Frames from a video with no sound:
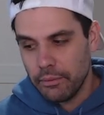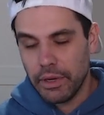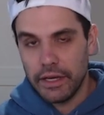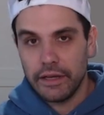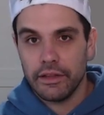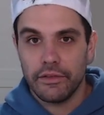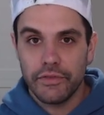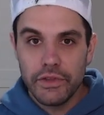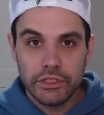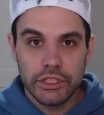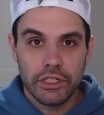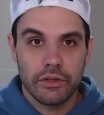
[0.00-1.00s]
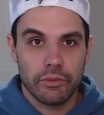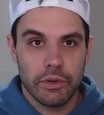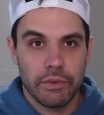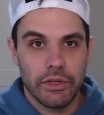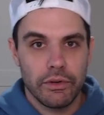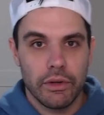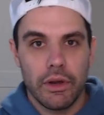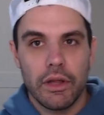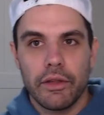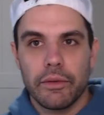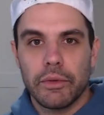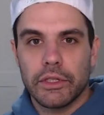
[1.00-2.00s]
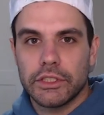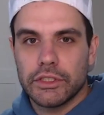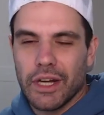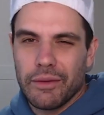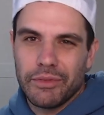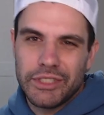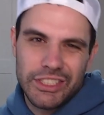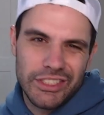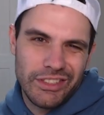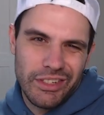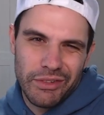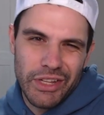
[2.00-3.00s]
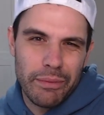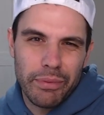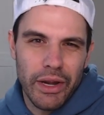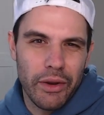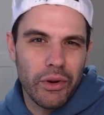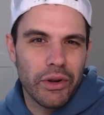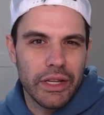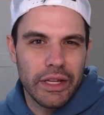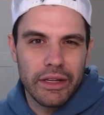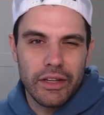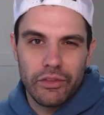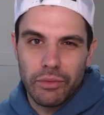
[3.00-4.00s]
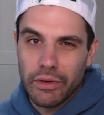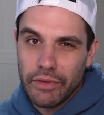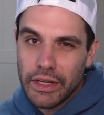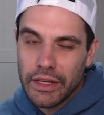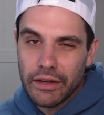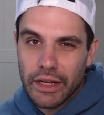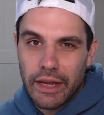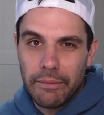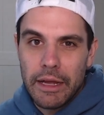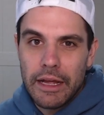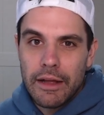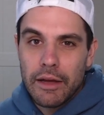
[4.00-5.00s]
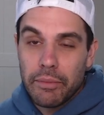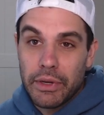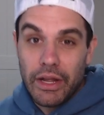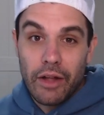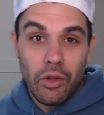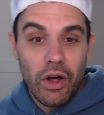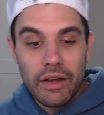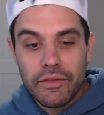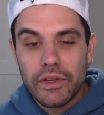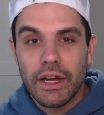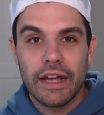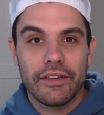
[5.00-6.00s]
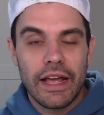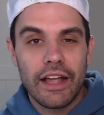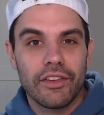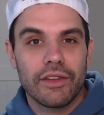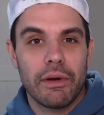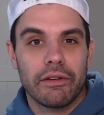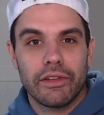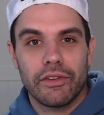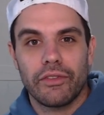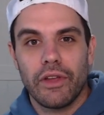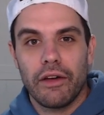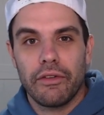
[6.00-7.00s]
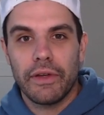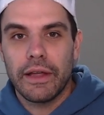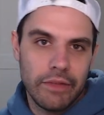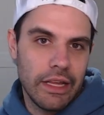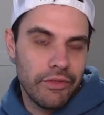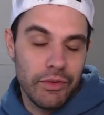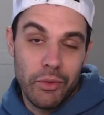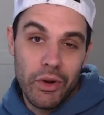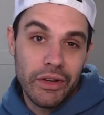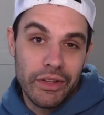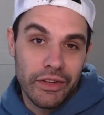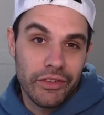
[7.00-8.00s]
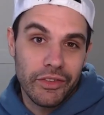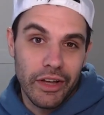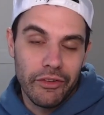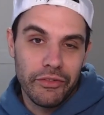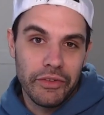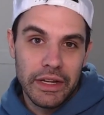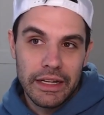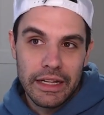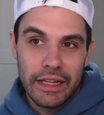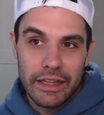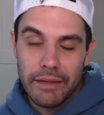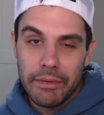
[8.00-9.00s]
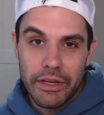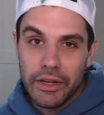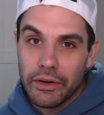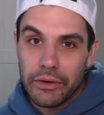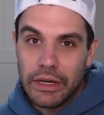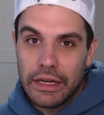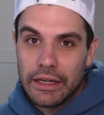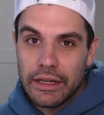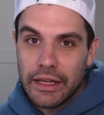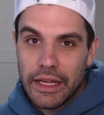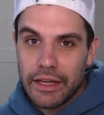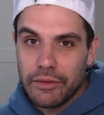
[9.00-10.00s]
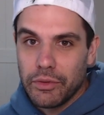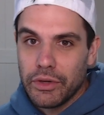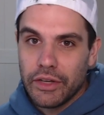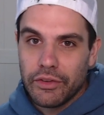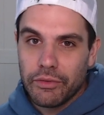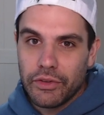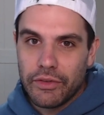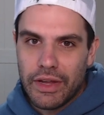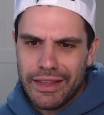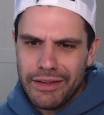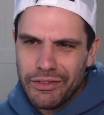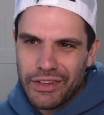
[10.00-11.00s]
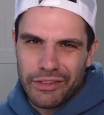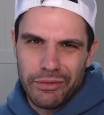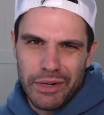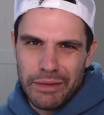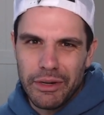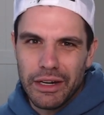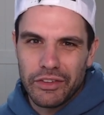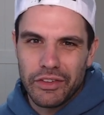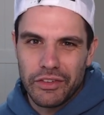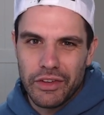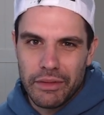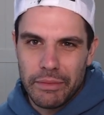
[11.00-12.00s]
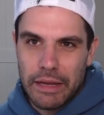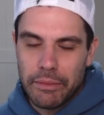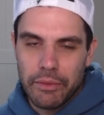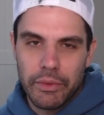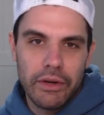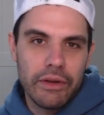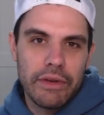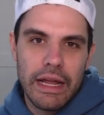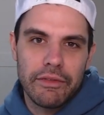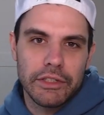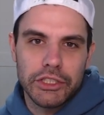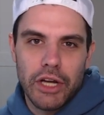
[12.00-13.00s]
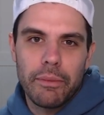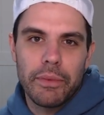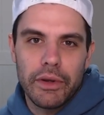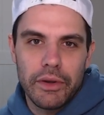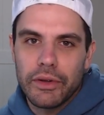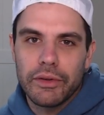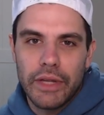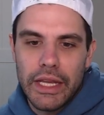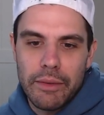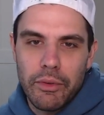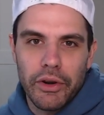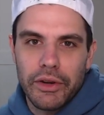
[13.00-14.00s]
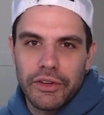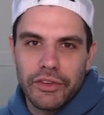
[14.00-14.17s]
But in the future, when we do another merch drop, which is not really a priority because we're a video game, but a lot of you guys ask about this stuff. If you want this stuff, let me know and we'll get some stuff. I think it was like 20 bucks. It's nothing bad, but we don't even have a shop anymore.